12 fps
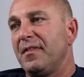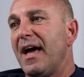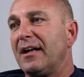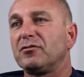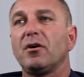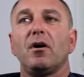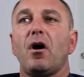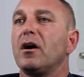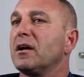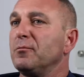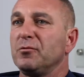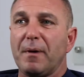That all
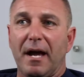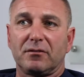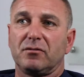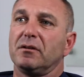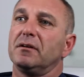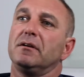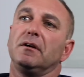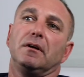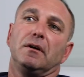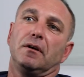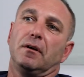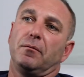comes back to
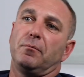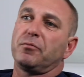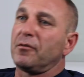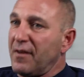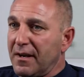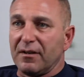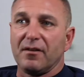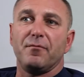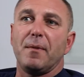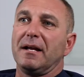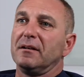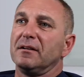preventative
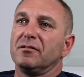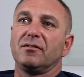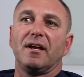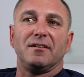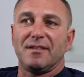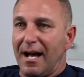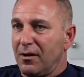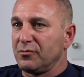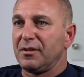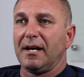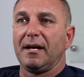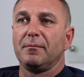maintenance and
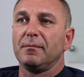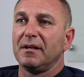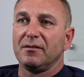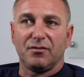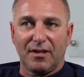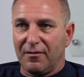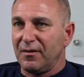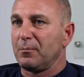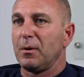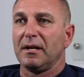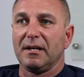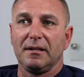downtime and saving
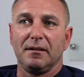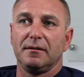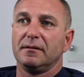money.